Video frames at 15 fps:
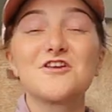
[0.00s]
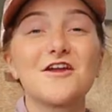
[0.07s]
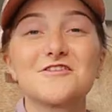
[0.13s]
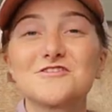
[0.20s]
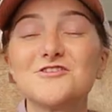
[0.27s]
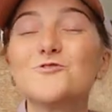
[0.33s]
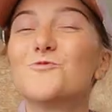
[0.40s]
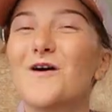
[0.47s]
Shout
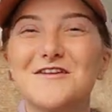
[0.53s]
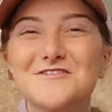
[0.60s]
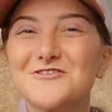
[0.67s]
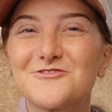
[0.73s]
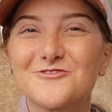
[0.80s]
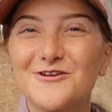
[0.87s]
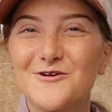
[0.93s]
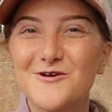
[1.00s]
out to
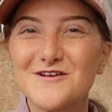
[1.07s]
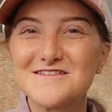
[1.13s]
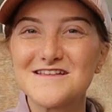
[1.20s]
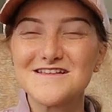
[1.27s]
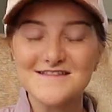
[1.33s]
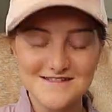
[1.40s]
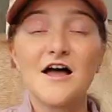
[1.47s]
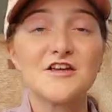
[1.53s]
123
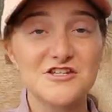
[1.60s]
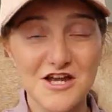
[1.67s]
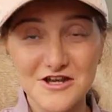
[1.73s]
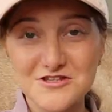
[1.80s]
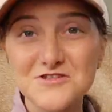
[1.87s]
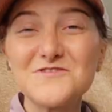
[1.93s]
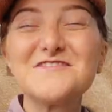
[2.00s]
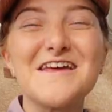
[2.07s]
Horses. Shout
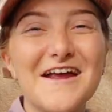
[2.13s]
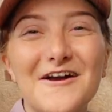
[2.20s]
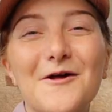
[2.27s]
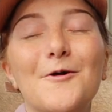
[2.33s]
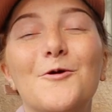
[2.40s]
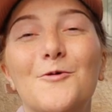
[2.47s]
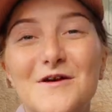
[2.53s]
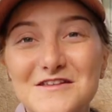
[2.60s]
out to
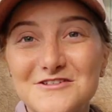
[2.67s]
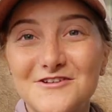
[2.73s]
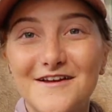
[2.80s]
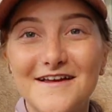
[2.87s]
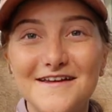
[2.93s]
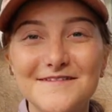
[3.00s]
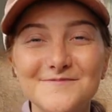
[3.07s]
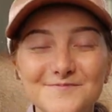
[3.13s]
Tarot
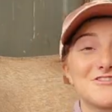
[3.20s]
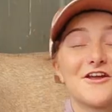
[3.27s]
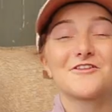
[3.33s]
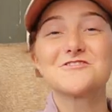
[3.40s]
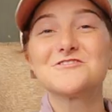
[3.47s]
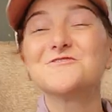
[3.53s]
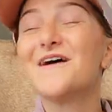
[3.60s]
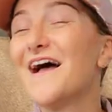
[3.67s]
Equestrian. Shout
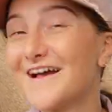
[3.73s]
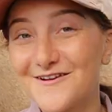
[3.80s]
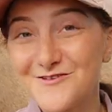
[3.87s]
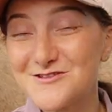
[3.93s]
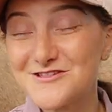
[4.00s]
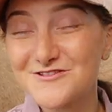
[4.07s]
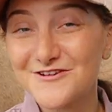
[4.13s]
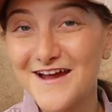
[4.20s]
out to
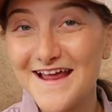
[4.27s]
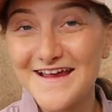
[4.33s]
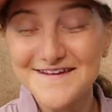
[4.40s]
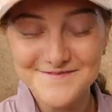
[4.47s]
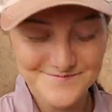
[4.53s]
Equus Train.